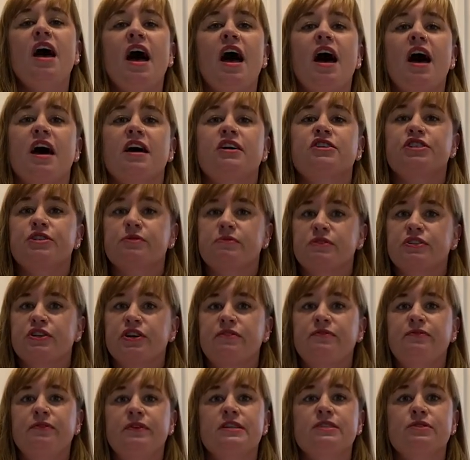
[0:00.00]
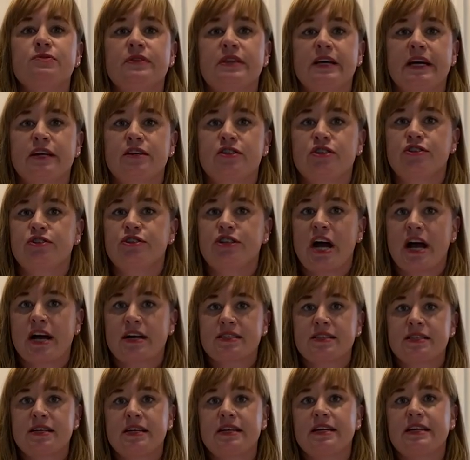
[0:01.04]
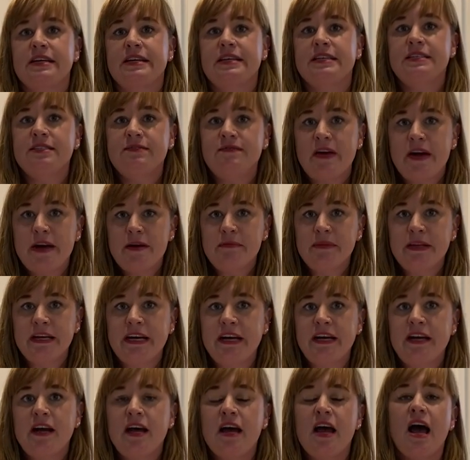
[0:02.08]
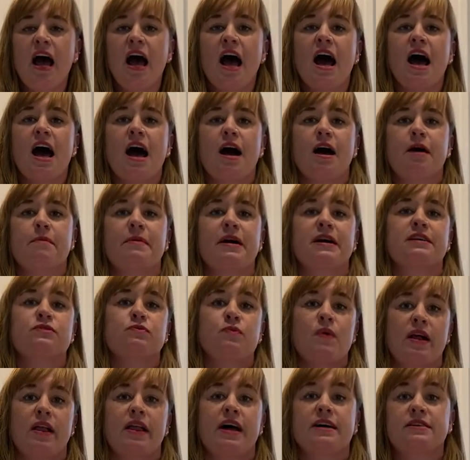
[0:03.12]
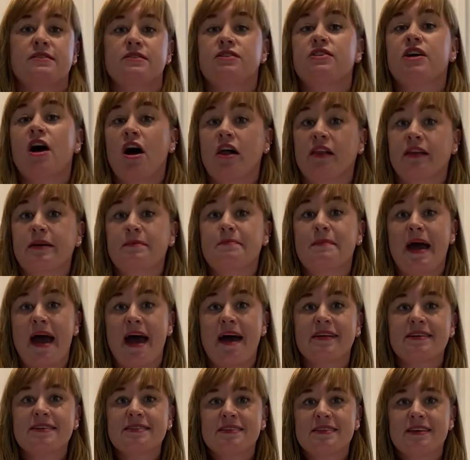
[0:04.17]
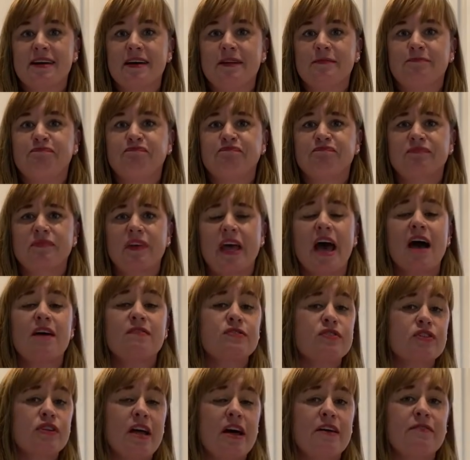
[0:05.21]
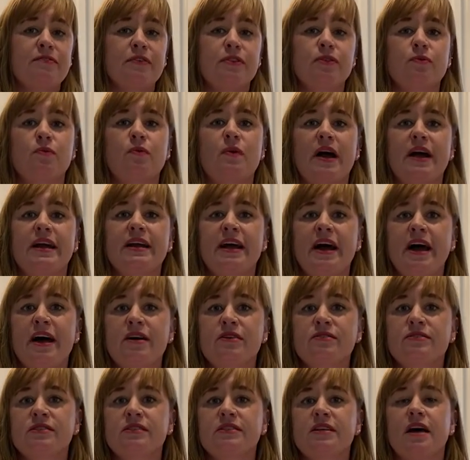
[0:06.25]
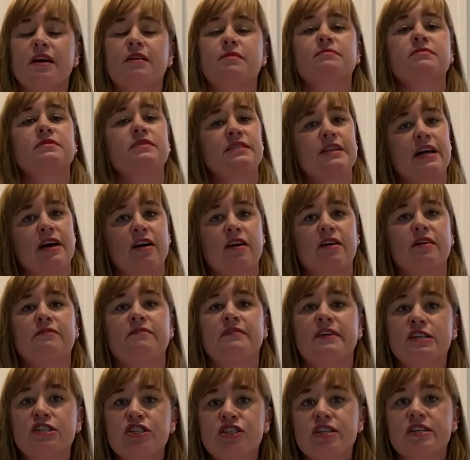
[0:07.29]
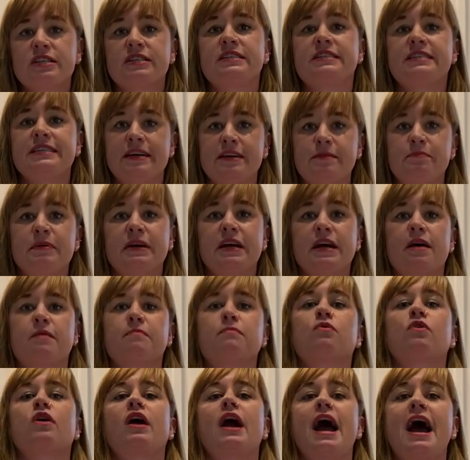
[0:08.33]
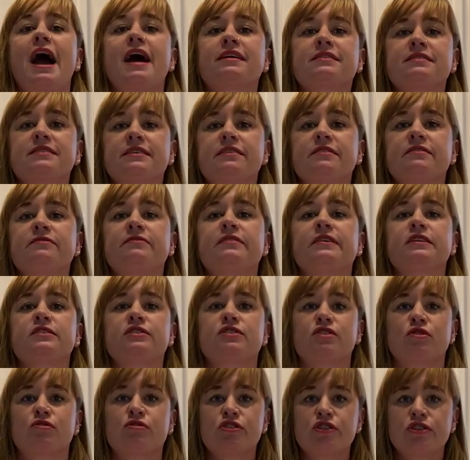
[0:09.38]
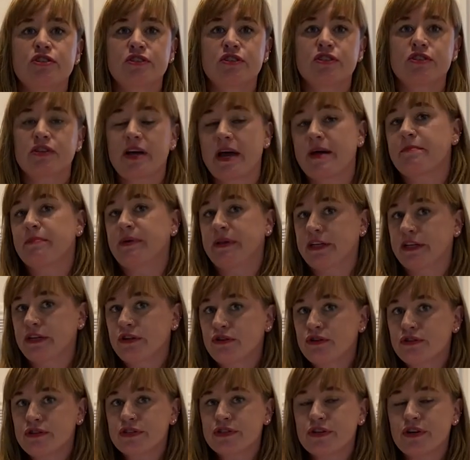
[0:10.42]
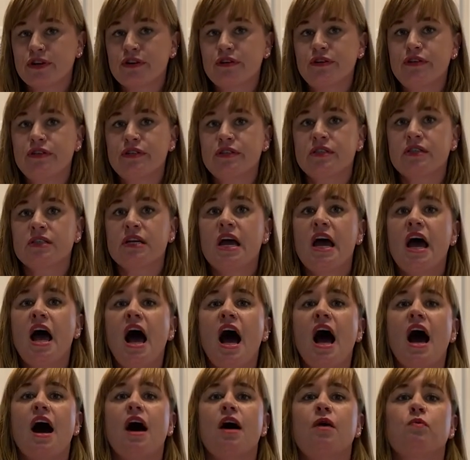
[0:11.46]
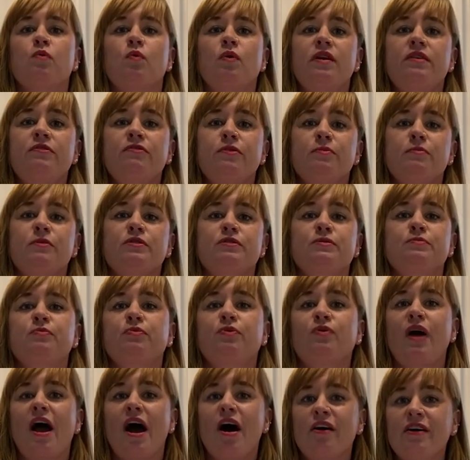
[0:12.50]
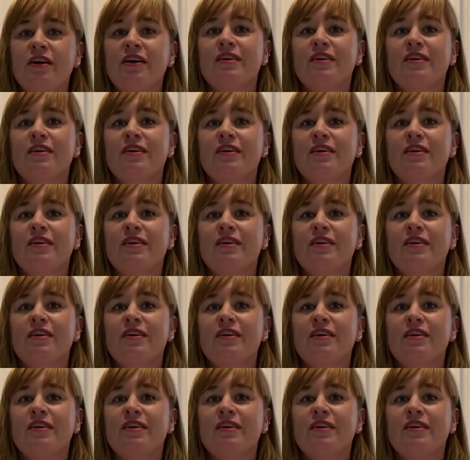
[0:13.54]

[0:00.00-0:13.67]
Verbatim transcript: Uh, she was good friends with Andrew Jackson and his family, um, as well as Dolley Madison. After life at the White House, um, Sarah eventually did become more active in social and political circles, um, one of her most proud